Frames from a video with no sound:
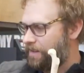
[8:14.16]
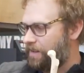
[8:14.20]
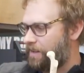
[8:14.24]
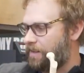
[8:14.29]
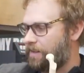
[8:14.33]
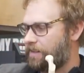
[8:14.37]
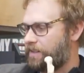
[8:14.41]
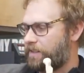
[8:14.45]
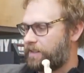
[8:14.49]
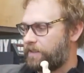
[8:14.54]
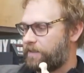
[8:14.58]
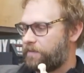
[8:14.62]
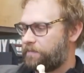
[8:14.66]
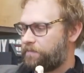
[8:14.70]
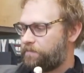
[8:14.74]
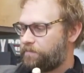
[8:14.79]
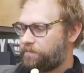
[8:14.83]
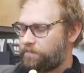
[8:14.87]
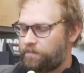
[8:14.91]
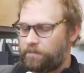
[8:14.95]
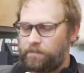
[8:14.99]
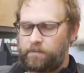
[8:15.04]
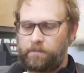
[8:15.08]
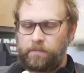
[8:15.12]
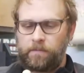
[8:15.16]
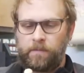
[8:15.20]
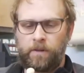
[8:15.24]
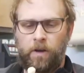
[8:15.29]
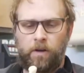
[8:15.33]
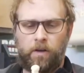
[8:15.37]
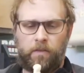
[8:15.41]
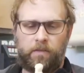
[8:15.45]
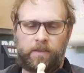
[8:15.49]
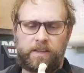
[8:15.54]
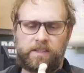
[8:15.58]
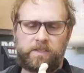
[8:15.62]

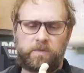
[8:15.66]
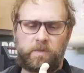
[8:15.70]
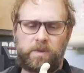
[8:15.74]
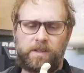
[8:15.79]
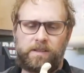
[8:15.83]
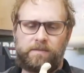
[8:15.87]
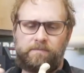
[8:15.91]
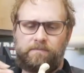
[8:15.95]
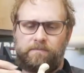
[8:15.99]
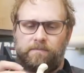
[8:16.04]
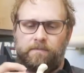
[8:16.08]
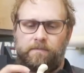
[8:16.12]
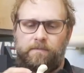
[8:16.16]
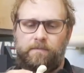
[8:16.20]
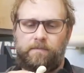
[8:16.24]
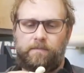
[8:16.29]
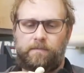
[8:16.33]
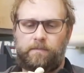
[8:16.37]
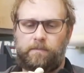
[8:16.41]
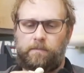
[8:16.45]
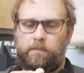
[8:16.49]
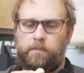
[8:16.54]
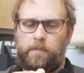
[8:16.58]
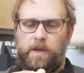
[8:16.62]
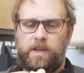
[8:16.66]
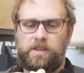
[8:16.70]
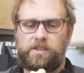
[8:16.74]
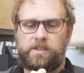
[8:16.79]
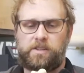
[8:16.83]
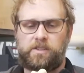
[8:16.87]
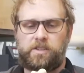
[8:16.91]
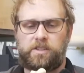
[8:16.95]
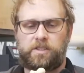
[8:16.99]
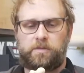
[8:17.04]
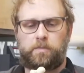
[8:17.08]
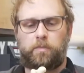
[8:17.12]
On this one,
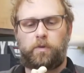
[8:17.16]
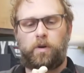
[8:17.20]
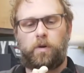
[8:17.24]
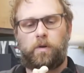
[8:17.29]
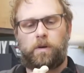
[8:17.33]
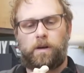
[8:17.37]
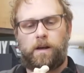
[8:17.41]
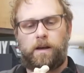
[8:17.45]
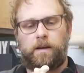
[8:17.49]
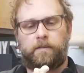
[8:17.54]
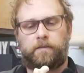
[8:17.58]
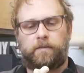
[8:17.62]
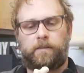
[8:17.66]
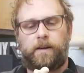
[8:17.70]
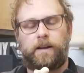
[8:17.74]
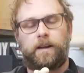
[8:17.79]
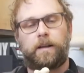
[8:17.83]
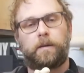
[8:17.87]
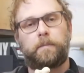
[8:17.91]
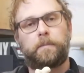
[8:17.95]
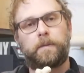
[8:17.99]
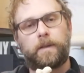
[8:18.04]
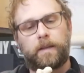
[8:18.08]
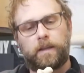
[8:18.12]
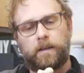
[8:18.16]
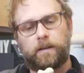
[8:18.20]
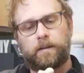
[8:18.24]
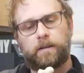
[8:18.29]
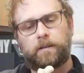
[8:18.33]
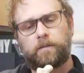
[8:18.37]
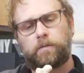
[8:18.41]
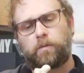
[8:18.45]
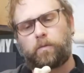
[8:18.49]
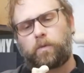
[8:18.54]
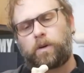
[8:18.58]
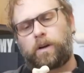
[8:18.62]
patient just broke off right up
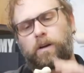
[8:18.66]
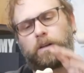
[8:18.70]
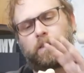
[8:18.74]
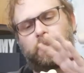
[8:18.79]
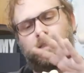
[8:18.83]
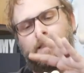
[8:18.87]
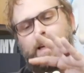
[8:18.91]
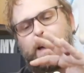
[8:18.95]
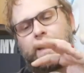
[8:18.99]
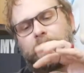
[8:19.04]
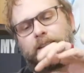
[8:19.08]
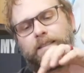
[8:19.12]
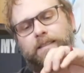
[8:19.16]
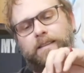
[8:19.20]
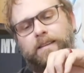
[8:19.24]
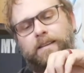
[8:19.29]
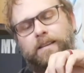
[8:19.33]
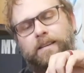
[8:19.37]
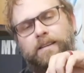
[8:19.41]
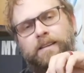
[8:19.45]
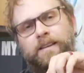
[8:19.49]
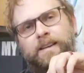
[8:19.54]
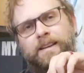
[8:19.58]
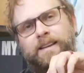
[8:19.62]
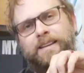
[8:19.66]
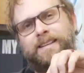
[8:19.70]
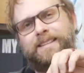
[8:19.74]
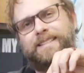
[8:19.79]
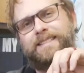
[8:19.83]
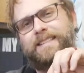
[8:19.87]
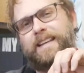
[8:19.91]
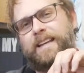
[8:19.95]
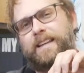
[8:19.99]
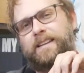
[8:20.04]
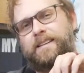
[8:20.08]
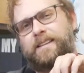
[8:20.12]
here where a lot of the
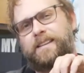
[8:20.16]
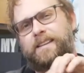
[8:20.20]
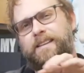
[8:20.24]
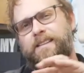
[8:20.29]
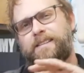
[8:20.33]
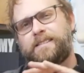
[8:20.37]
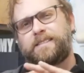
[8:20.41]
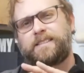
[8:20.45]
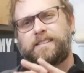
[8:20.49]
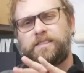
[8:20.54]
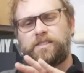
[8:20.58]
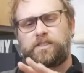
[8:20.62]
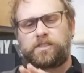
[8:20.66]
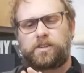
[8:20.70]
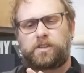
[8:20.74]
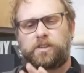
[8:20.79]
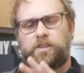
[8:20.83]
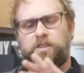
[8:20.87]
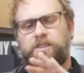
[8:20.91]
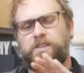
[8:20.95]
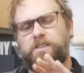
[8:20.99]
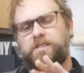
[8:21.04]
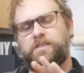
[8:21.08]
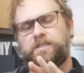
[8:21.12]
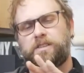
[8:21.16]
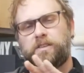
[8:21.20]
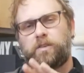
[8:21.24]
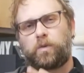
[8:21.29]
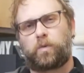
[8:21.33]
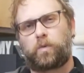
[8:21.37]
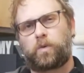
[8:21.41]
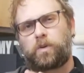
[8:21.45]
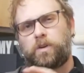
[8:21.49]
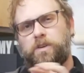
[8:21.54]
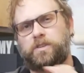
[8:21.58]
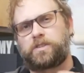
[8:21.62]
tendons, insertions, and
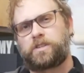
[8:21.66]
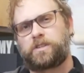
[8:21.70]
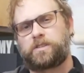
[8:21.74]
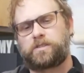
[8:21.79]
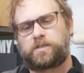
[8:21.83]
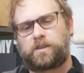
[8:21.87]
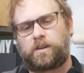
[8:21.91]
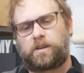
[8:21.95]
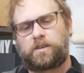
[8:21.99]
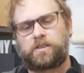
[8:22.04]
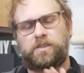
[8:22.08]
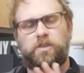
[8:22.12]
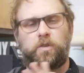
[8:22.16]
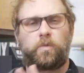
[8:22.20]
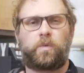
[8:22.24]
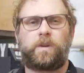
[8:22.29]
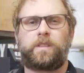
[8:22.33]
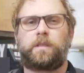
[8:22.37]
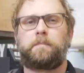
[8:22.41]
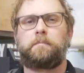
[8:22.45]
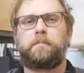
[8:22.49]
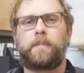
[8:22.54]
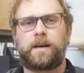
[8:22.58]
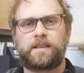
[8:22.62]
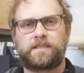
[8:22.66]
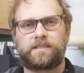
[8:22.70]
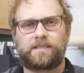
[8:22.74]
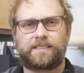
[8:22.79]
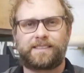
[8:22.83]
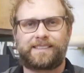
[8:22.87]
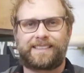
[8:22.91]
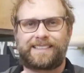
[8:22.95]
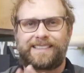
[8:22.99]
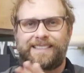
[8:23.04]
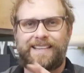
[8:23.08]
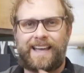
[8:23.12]
origins are, so where the
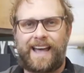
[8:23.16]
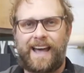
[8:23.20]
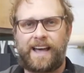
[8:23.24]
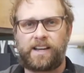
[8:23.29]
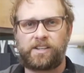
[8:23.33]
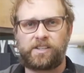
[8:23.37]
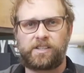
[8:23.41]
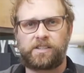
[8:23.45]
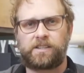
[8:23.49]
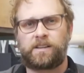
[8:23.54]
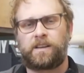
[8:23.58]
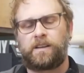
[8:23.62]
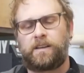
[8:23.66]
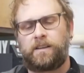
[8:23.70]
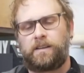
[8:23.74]
muscles attach.